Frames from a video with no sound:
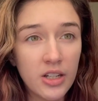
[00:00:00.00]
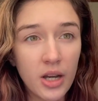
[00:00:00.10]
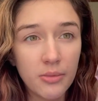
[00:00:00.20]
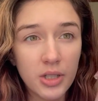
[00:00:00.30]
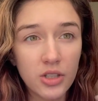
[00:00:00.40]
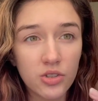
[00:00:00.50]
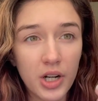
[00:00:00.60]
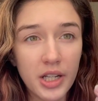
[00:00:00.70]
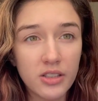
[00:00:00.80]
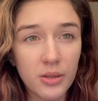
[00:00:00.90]
I'm going to
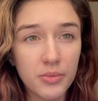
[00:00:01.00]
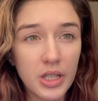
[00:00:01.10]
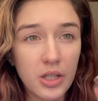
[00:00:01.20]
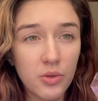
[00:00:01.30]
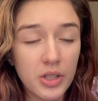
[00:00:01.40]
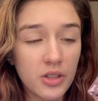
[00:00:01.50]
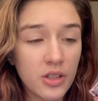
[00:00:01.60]
try something with